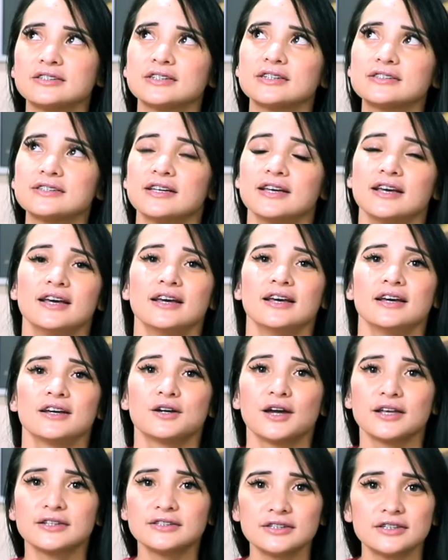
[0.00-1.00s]
just
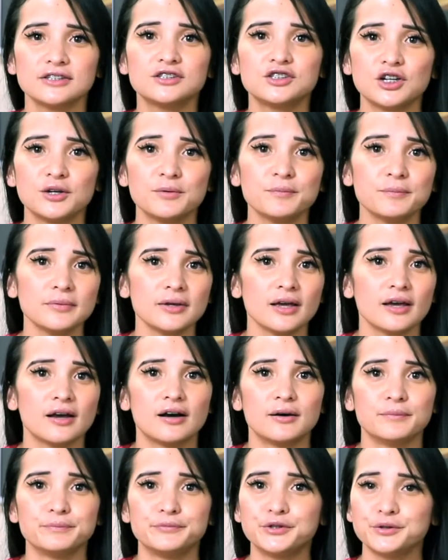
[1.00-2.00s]
go to the gym,
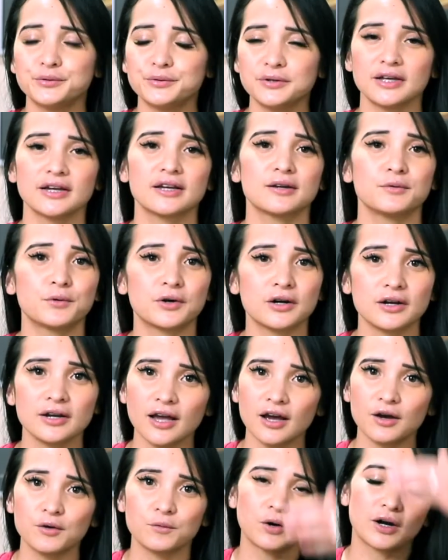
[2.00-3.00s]
do like a
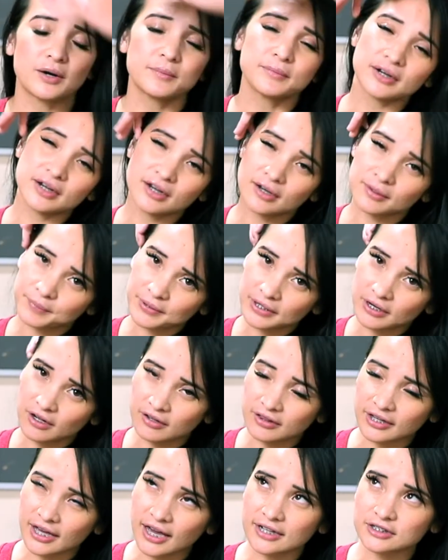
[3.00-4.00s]
workout, warm up and
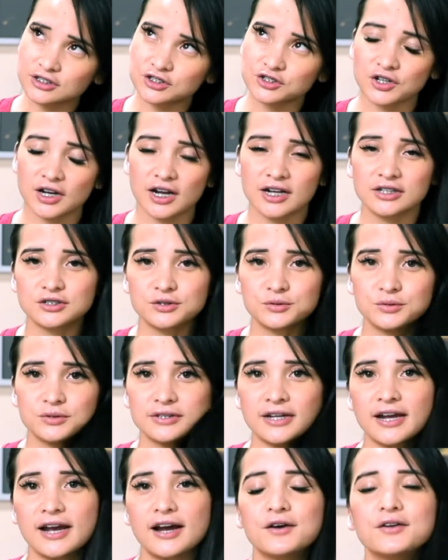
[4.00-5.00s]
all that, stretch, cool
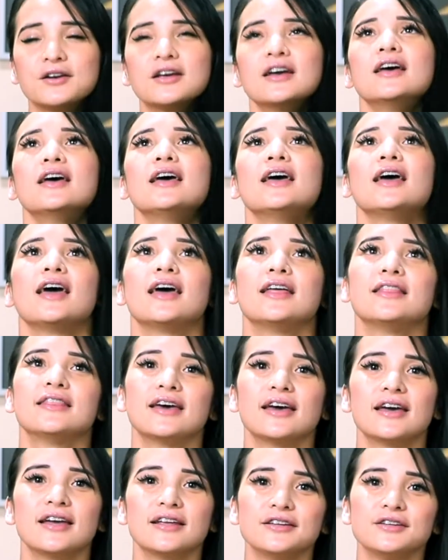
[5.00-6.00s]
down. And
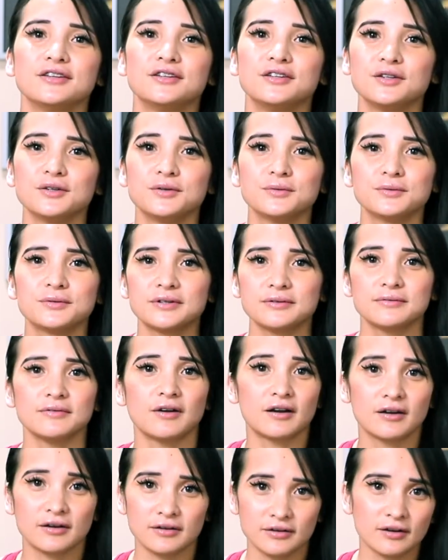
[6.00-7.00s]
then you
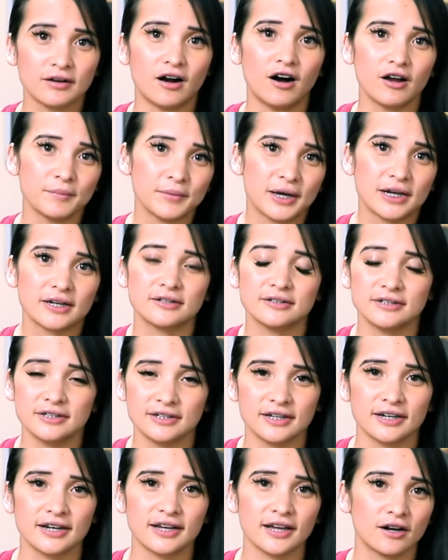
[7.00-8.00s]
are
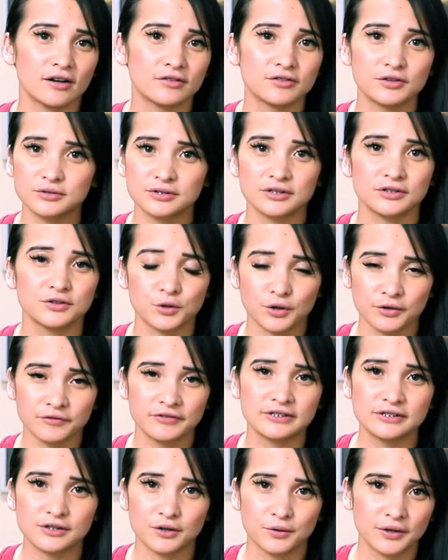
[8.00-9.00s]
automatically going to get those
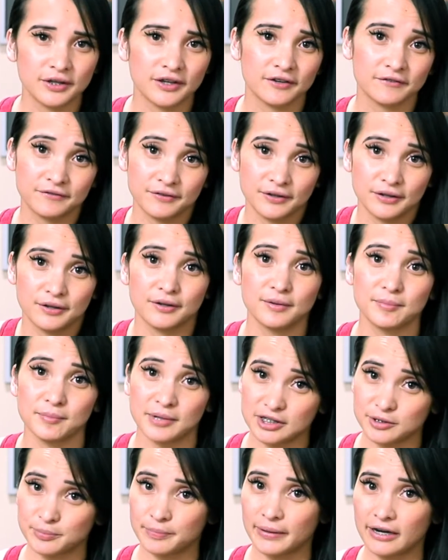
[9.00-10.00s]
endorphins going and feel
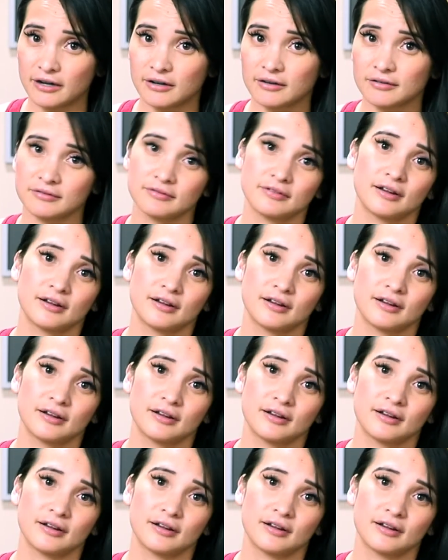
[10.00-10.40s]
much better